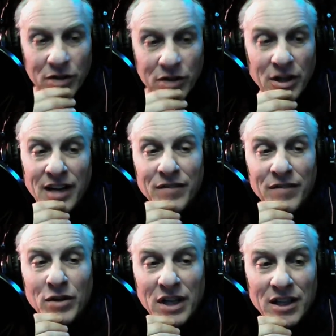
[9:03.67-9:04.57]
Dude, I
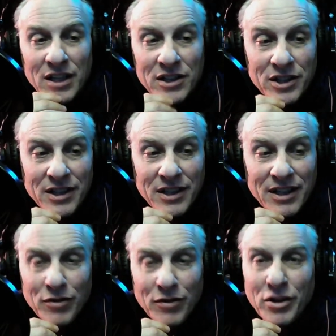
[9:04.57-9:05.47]
have no knowledge.
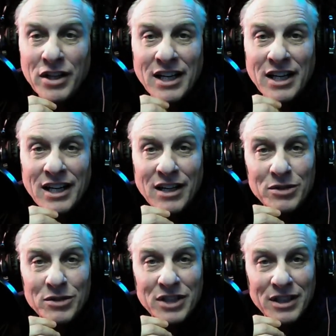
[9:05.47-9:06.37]
Everything that I
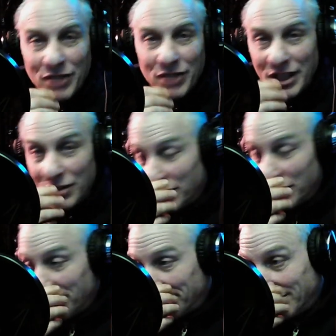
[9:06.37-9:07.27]
know is on the videos.